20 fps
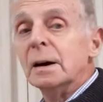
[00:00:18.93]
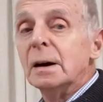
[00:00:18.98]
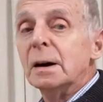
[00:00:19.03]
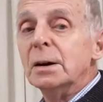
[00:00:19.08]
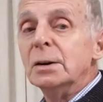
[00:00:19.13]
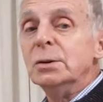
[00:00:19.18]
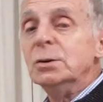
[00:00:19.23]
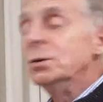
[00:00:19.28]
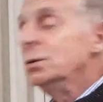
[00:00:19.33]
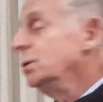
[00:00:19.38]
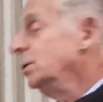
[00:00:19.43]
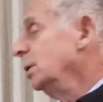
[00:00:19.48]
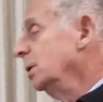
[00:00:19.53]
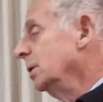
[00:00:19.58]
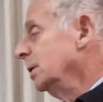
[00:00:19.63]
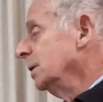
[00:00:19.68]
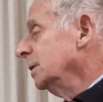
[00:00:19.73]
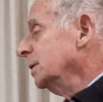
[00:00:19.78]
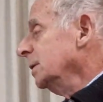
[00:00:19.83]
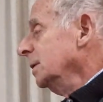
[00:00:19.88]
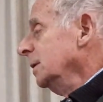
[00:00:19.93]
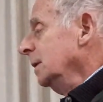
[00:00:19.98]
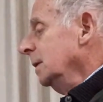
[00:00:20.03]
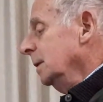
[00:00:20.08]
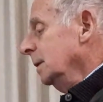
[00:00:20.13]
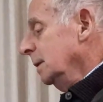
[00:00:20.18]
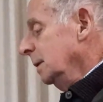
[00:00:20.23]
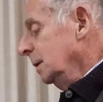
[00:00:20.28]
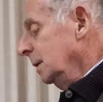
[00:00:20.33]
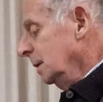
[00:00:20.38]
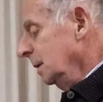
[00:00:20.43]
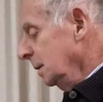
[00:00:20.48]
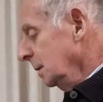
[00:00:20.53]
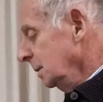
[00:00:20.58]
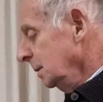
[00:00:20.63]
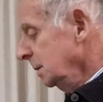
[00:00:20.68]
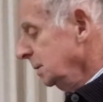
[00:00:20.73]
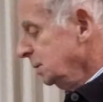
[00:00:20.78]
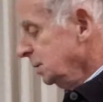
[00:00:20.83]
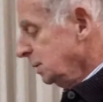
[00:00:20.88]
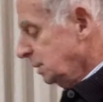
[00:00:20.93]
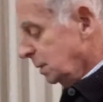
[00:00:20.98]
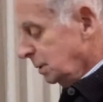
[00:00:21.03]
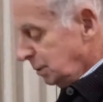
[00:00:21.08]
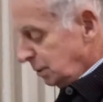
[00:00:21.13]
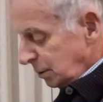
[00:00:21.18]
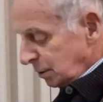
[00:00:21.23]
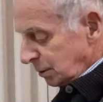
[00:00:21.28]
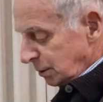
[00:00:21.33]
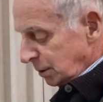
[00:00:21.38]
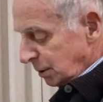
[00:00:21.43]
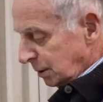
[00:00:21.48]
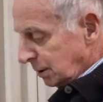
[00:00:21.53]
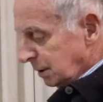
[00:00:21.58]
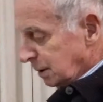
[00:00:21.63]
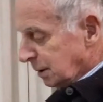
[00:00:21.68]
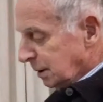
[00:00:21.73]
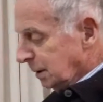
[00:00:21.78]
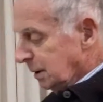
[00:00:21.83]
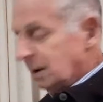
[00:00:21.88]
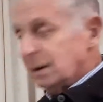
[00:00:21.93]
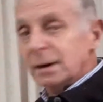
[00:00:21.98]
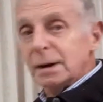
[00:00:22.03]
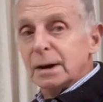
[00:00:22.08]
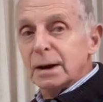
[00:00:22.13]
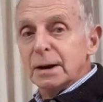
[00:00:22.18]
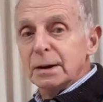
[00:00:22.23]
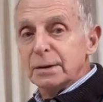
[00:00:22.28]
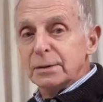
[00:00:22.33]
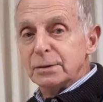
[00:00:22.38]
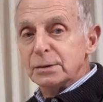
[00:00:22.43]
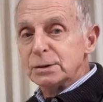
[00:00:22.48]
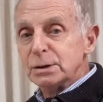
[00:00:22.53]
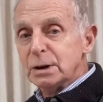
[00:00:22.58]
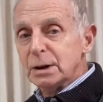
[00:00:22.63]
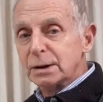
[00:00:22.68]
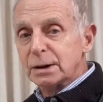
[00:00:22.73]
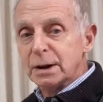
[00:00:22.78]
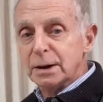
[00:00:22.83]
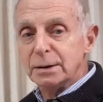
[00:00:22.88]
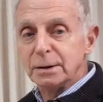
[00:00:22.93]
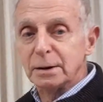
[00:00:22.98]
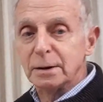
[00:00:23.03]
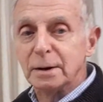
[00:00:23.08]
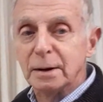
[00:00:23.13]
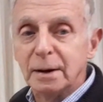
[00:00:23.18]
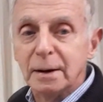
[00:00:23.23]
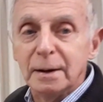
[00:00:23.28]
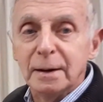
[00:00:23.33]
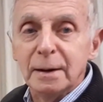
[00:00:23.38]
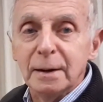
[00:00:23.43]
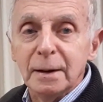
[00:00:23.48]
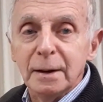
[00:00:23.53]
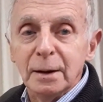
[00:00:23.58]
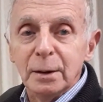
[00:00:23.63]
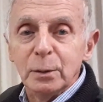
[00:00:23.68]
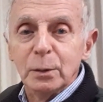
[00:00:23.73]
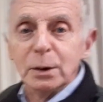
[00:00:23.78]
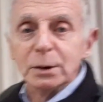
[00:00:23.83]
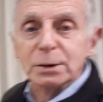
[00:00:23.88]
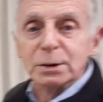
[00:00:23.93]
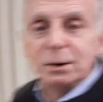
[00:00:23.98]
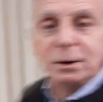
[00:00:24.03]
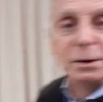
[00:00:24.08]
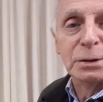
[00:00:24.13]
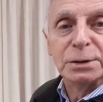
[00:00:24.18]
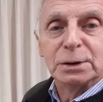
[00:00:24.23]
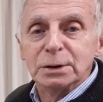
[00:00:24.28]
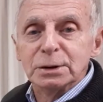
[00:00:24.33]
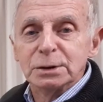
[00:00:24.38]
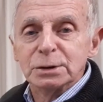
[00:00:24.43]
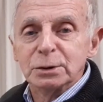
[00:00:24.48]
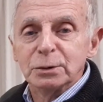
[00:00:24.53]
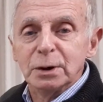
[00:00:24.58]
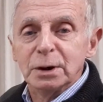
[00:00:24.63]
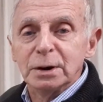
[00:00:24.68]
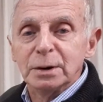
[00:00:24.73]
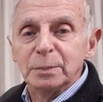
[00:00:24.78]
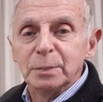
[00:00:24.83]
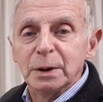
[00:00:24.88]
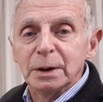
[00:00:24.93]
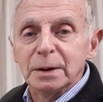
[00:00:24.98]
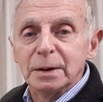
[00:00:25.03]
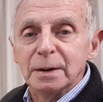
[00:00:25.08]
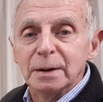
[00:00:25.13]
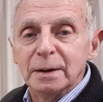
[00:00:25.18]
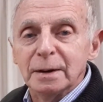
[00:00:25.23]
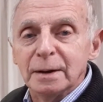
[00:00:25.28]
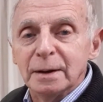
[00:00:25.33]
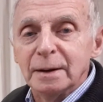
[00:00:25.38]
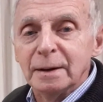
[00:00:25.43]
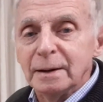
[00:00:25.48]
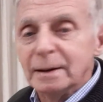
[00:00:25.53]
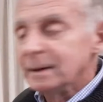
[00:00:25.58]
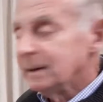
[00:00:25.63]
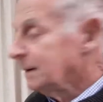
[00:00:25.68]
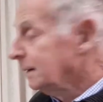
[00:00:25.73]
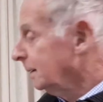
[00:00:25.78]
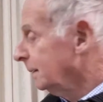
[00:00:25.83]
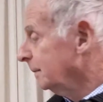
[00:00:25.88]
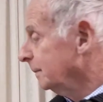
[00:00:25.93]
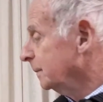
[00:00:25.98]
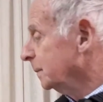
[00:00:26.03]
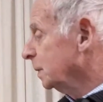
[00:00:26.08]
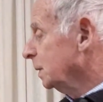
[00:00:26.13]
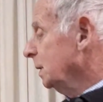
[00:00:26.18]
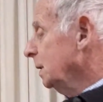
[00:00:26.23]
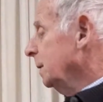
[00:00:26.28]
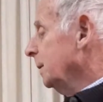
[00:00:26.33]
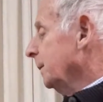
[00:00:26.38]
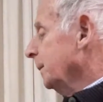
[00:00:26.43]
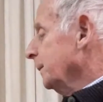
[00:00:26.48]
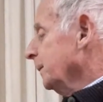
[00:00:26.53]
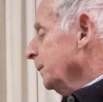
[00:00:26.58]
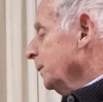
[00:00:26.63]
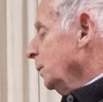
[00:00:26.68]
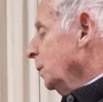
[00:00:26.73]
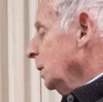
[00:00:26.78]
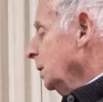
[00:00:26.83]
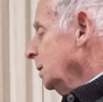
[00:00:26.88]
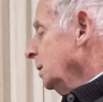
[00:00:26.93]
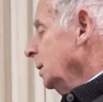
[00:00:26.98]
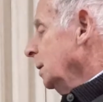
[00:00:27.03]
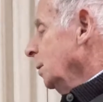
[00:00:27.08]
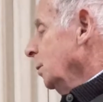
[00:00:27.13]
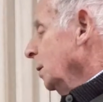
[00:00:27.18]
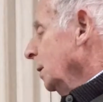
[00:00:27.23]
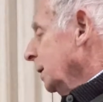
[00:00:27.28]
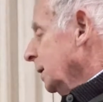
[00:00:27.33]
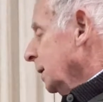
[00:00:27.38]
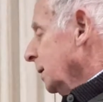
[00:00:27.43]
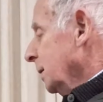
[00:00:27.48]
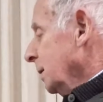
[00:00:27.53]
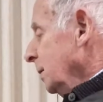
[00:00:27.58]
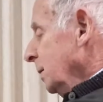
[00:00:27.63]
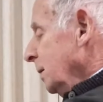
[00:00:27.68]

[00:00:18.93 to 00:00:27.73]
a new unit. This is a new unit. Can't even see it, can you? Wait till I turn this around a bit. There we go.